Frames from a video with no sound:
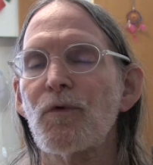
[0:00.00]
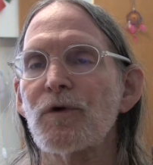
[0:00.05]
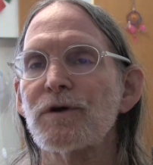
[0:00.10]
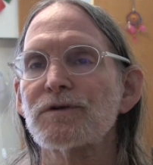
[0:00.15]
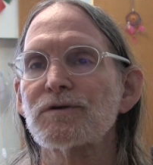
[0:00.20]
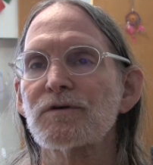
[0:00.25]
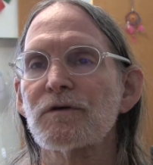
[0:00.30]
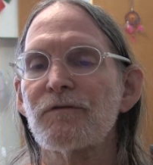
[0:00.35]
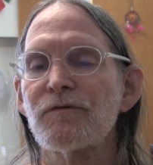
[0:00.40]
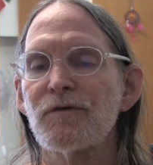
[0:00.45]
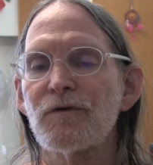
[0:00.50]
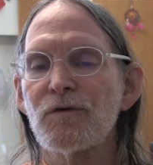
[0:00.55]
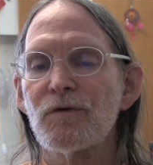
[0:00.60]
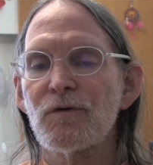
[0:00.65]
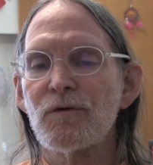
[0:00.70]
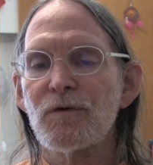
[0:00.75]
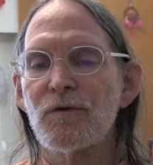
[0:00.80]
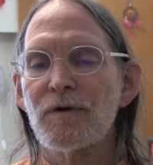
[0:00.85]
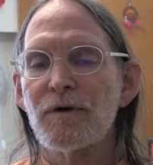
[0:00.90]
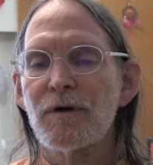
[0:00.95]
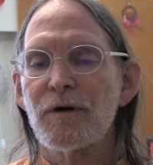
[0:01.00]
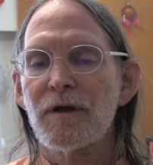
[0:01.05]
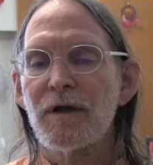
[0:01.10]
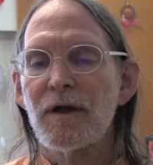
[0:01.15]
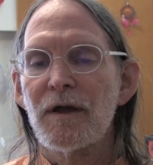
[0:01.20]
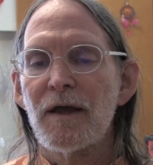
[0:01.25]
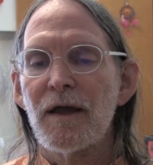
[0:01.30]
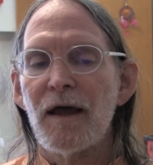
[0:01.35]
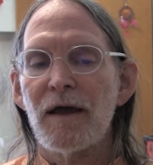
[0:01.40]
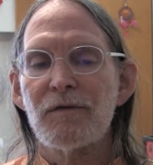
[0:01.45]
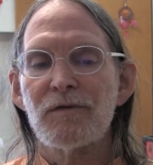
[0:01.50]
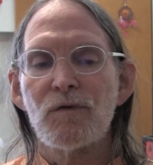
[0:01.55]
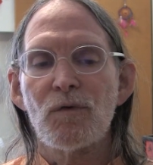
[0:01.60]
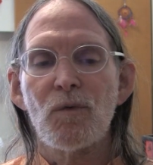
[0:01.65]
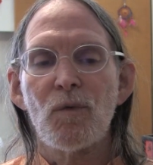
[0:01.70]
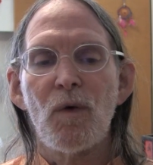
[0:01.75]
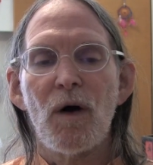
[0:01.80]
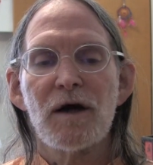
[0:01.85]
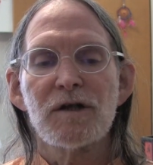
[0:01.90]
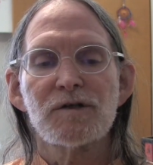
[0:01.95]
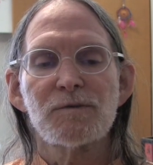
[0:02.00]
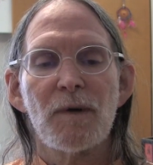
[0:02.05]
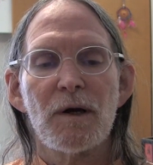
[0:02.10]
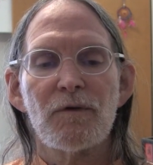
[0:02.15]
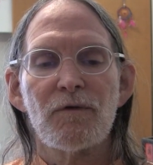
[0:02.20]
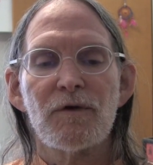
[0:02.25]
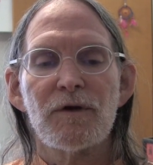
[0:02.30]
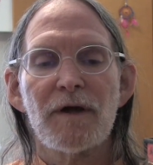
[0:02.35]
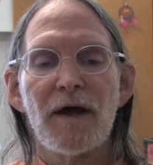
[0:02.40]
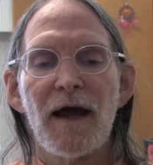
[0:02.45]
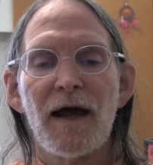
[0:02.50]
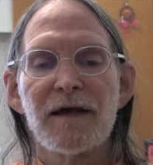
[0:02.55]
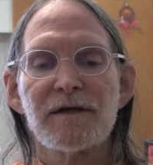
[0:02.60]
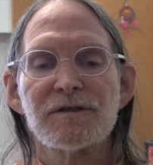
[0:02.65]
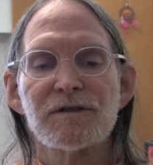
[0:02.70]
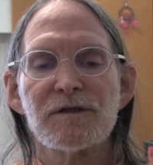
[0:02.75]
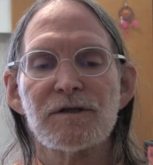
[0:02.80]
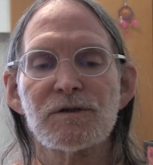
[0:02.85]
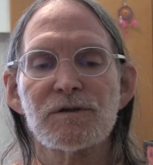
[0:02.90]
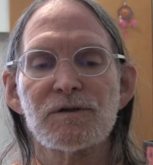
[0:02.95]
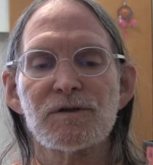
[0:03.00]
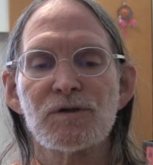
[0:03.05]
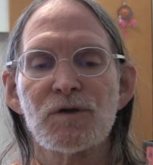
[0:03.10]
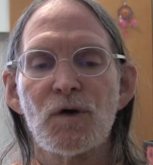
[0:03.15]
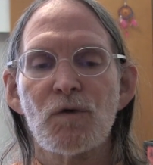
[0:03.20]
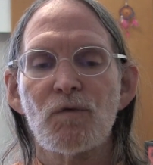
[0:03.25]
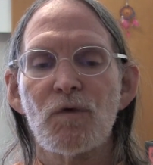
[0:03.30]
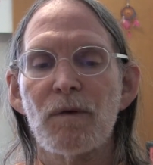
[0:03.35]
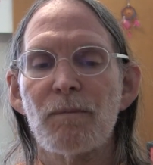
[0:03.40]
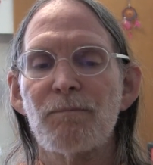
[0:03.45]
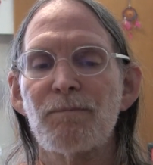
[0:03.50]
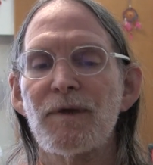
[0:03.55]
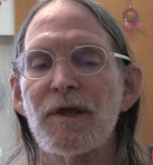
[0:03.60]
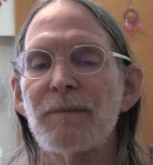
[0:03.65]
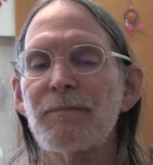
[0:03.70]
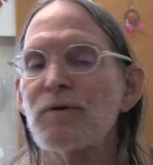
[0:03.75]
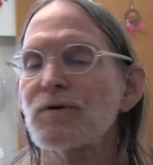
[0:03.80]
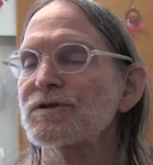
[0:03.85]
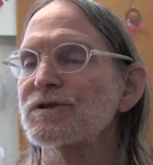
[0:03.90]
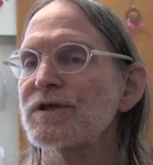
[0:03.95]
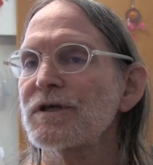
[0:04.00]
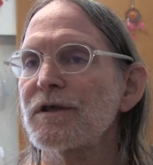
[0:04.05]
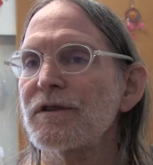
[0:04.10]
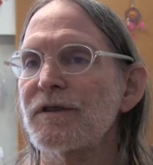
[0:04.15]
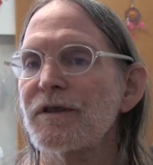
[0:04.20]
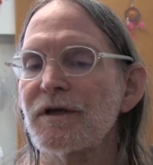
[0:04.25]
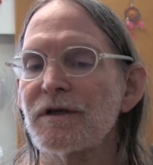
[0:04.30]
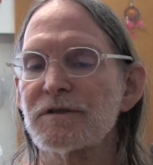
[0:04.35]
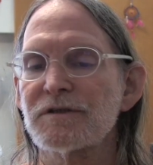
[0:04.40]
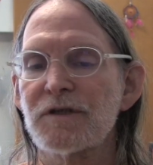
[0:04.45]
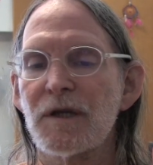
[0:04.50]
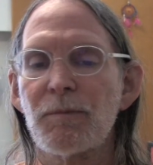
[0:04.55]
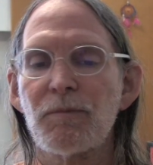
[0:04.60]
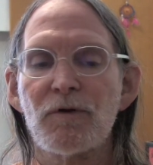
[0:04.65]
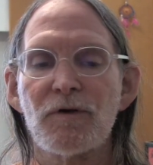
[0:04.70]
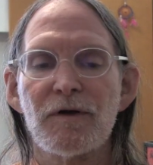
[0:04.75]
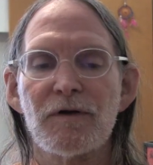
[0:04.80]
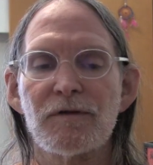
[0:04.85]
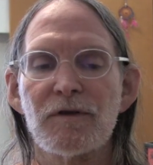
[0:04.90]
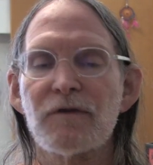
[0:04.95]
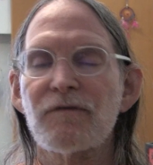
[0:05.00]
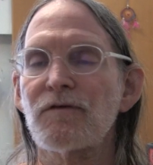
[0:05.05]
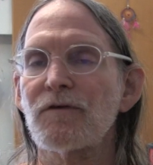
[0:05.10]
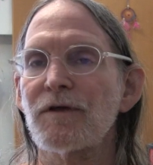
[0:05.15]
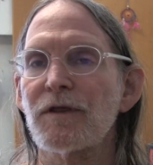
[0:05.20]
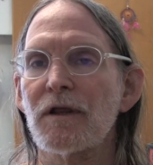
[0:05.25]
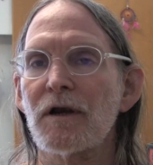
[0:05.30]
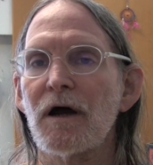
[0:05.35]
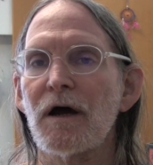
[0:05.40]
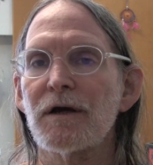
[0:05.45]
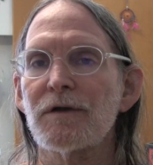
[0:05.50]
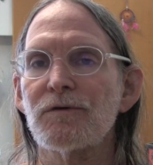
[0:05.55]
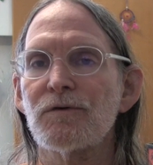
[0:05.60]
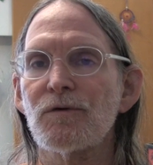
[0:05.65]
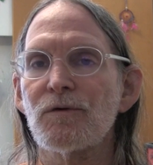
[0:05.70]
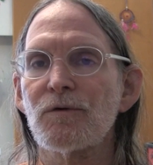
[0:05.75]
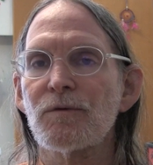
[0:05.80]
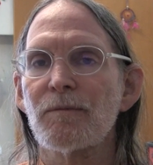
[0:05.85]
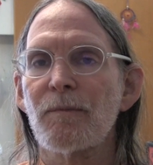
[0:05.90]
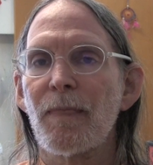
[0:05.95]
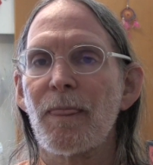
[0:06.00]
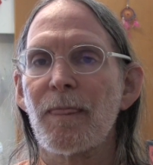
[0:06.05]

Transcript: points of view and to watch my reactions when people see things differently, differently than I do.